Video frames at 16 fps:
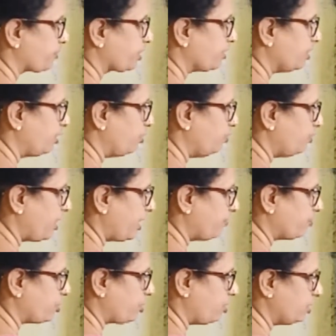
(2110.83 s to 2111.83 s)
Now I
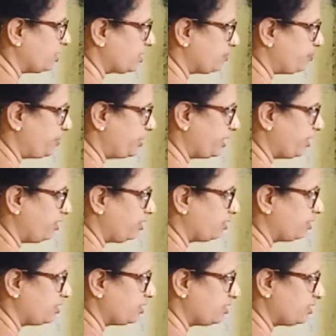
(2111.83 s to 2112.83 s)
have drawn the
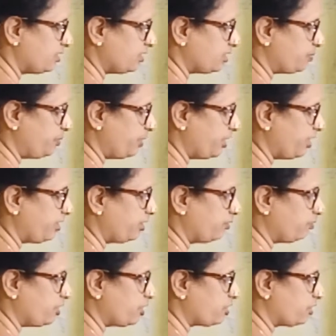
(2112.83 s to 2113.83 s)
sphere. This is the sphere
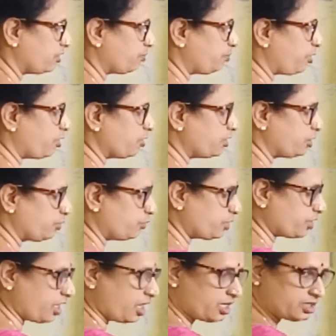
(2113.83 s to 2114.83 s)
in which the positive
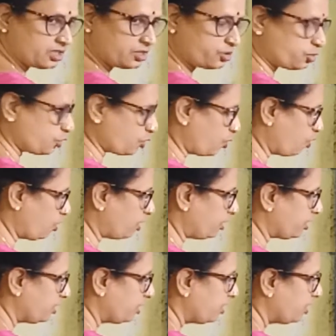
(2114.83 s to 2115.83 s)
charge is
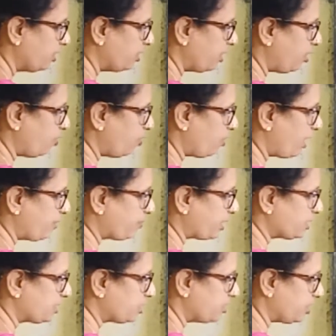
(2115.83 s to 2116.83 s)
stored. Now I am
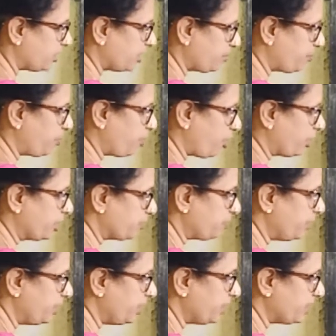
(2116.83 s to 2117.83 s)
considering the point
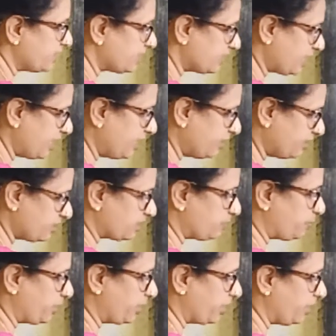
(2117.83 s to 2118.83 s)
P inside the
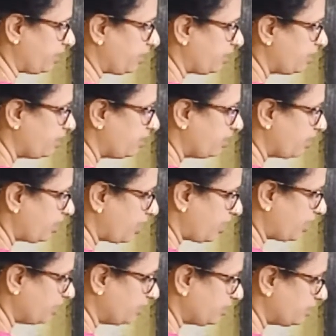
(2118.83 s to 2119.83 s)
sphere,
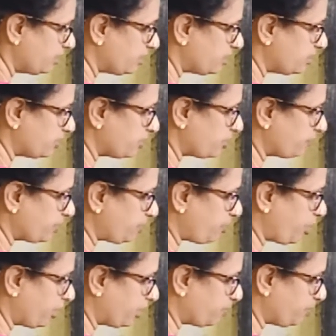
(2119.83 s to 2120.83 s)
and the distance of the
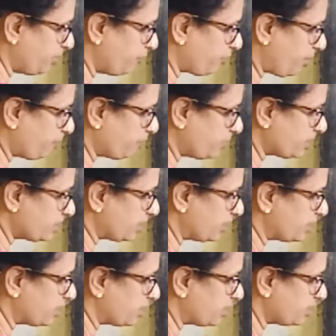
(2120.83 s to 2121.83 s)
point P from the
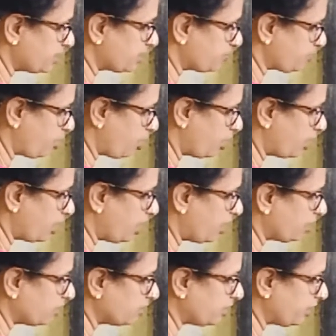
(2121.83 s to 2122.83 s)
center is small r.